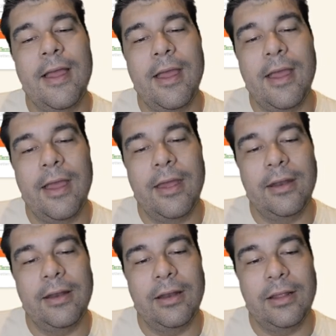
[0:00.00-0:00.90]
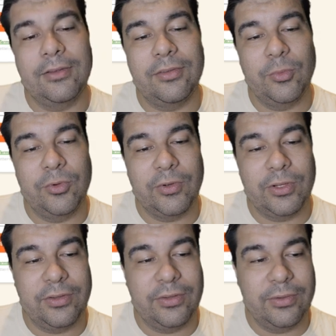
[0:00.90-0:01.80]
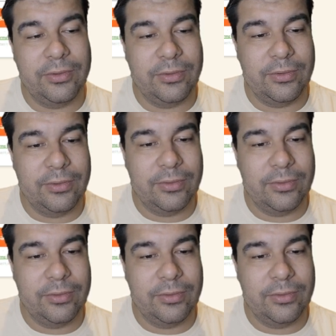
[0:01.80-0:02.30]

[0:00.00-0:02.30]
And let's move on to